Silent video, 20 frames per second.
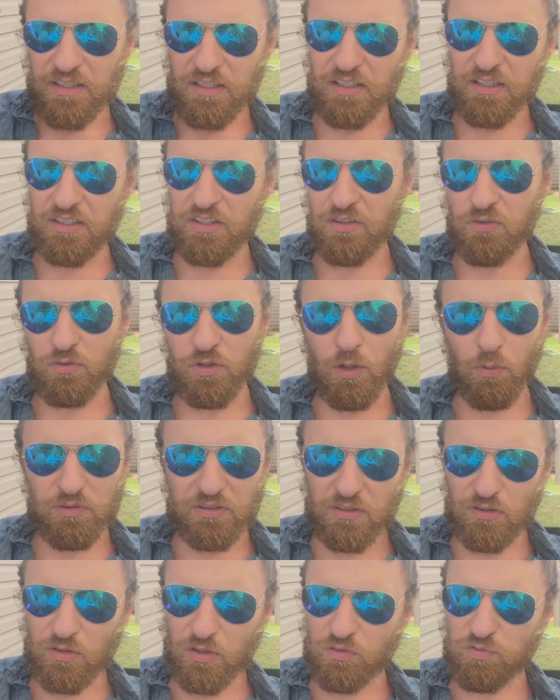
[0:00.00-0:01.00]
You'll know
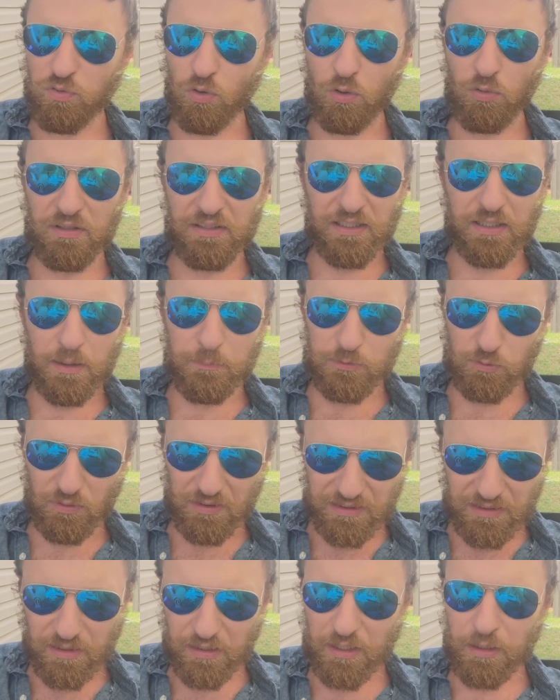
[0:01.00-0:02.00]
what to look for. It comes
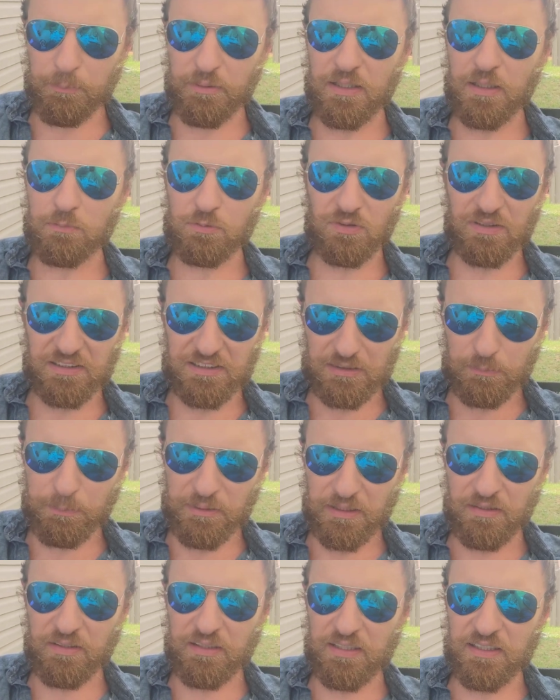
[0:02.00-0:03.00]
with time, it comes with
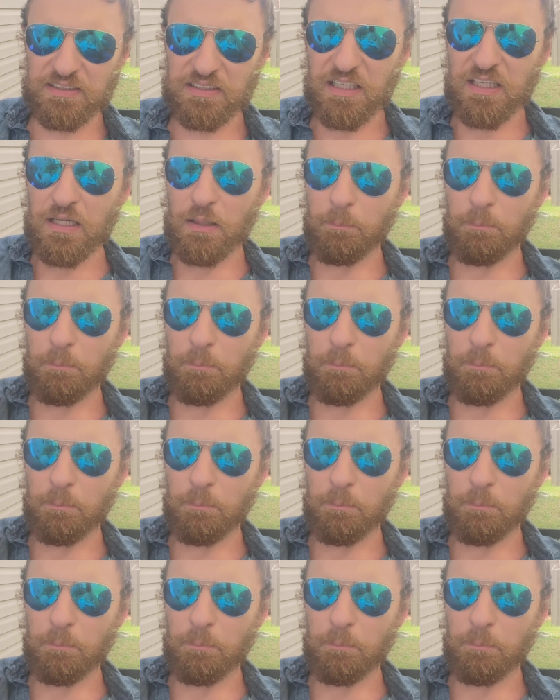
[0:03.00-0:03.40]
experience,